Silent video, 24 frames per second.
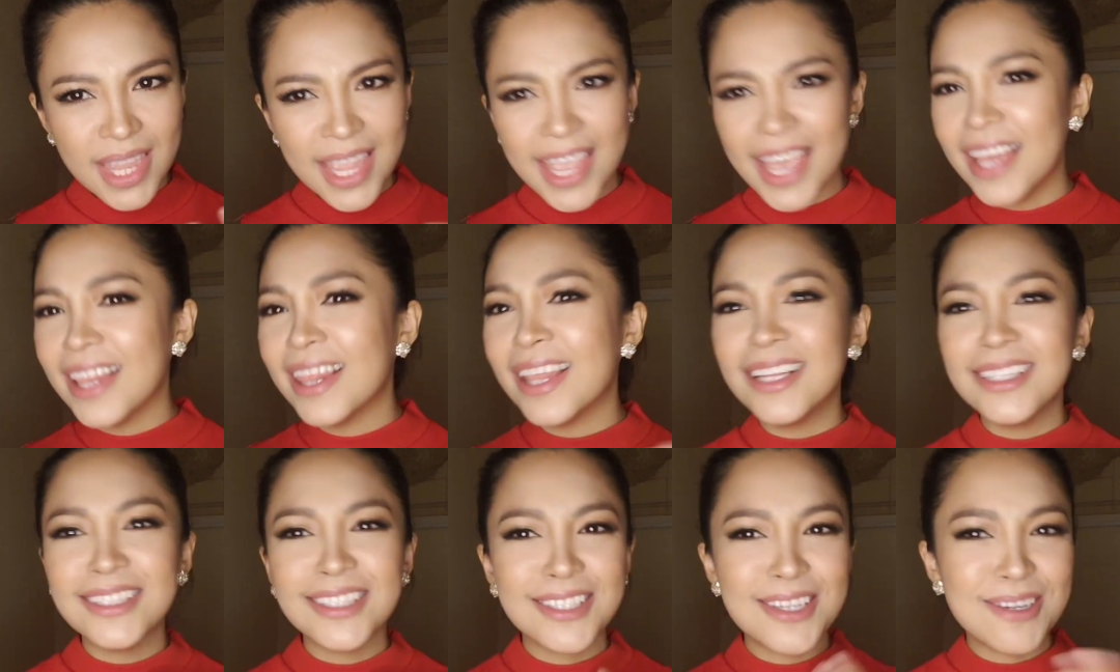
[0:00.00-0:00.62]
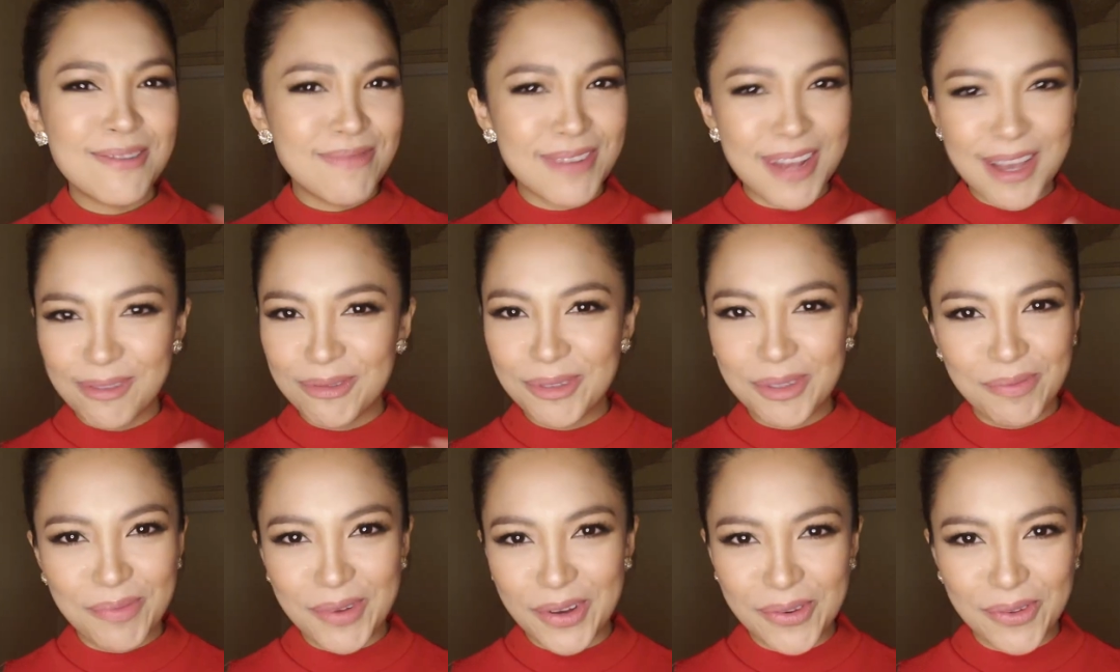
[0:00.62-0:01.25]
and then
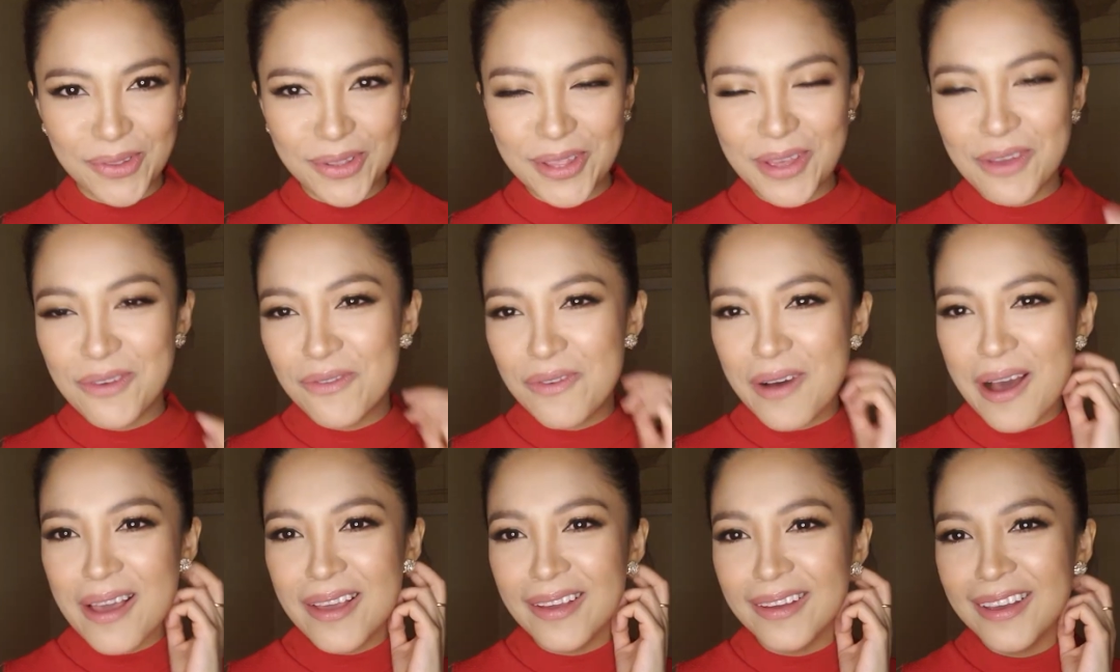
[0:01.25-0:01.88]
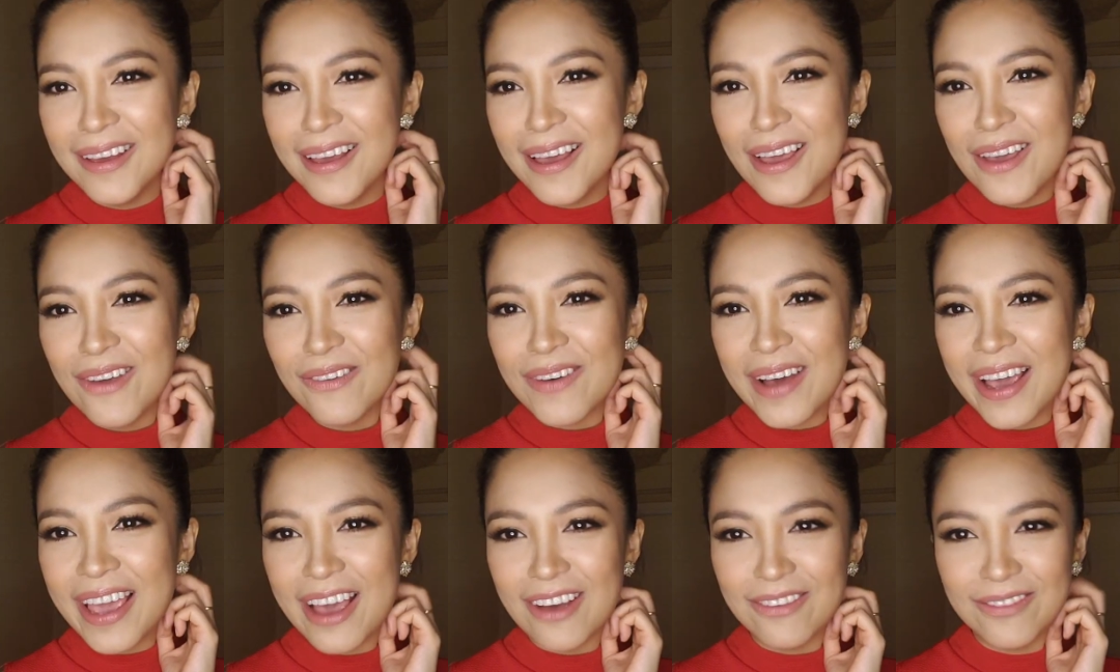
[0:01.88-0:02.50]
sometimes both if
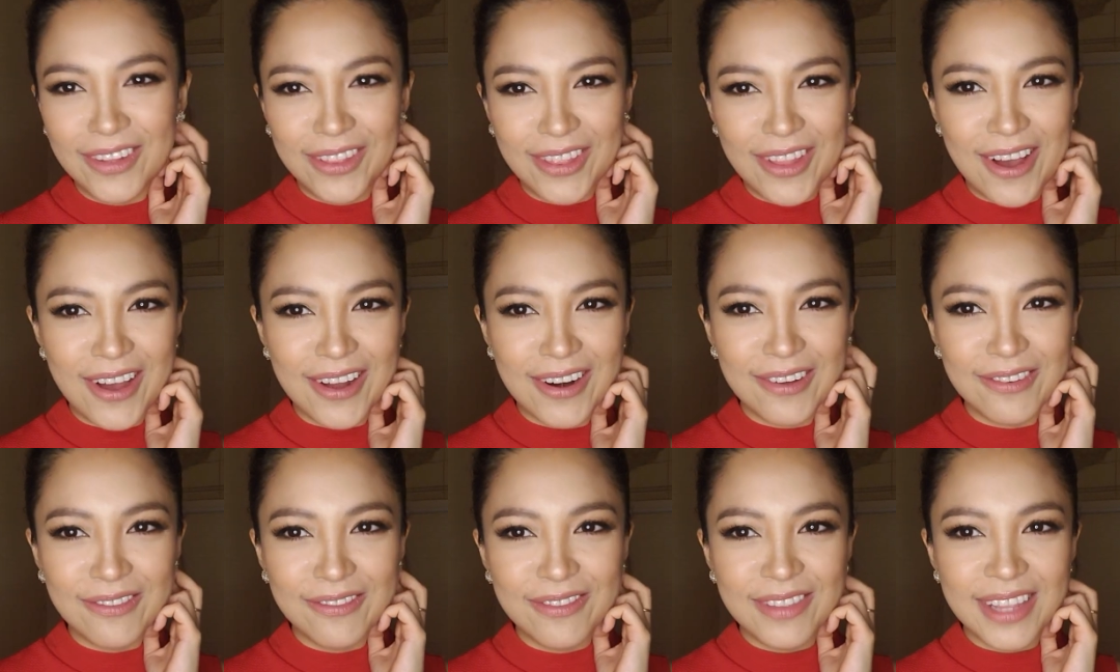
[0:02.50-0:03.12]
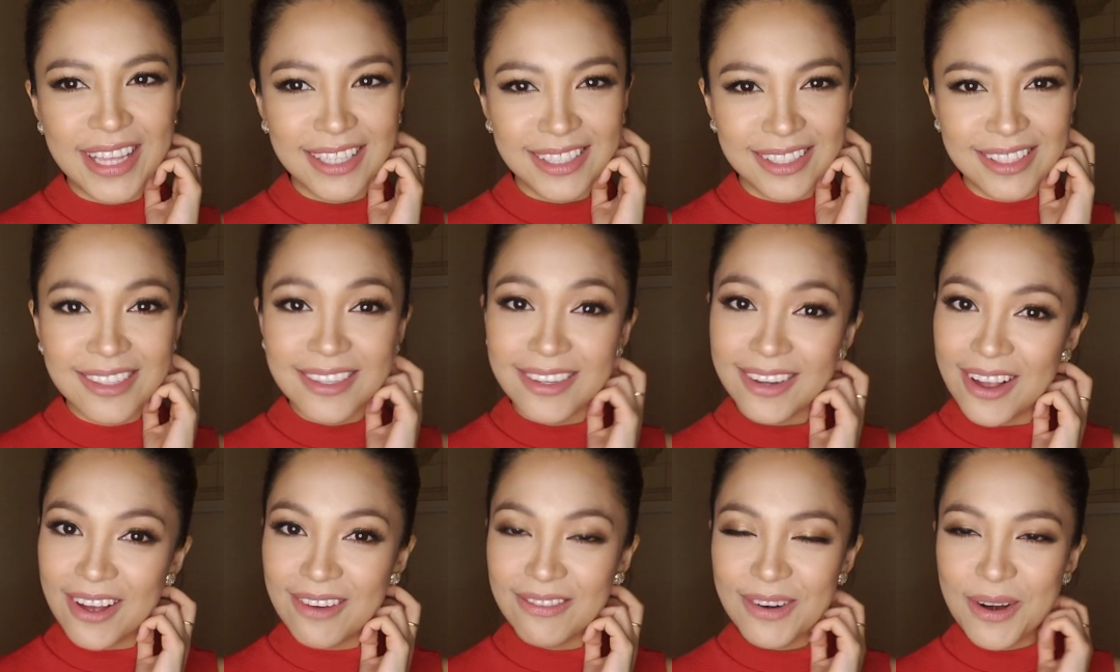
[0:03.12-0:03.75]
I have a lot of things to
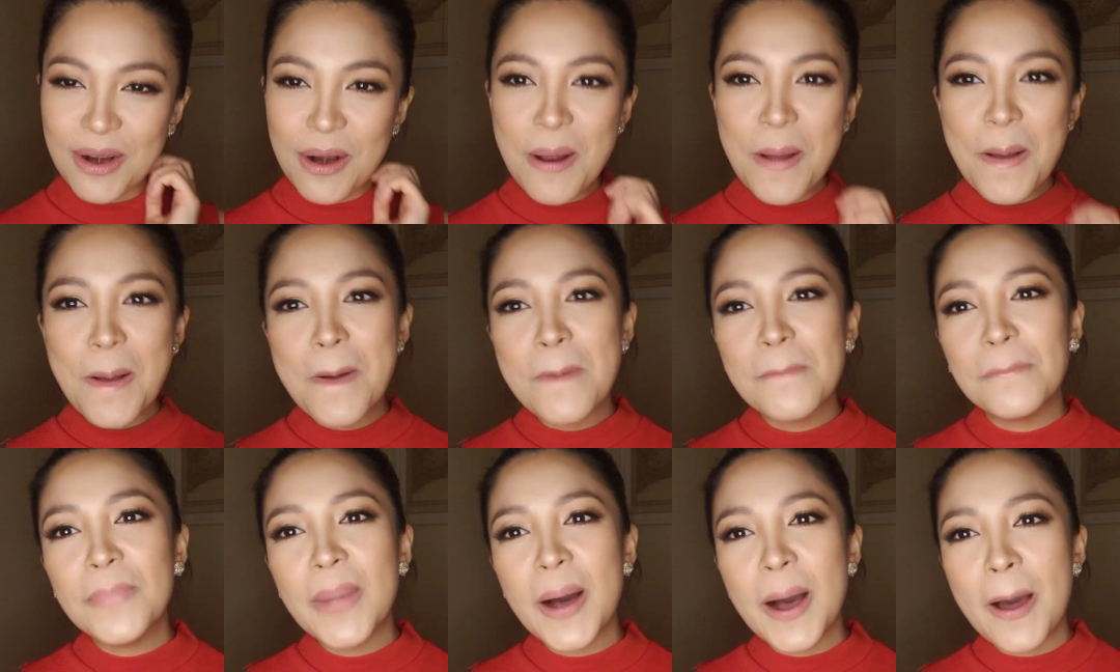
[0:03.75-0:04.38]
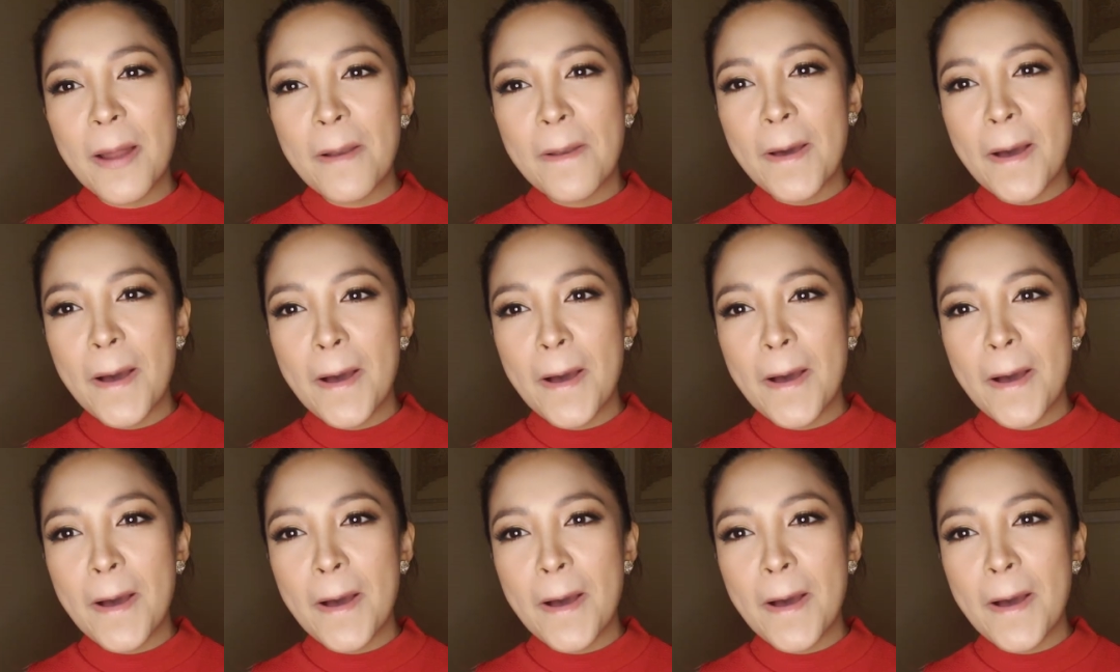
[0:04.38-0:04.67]
cover. But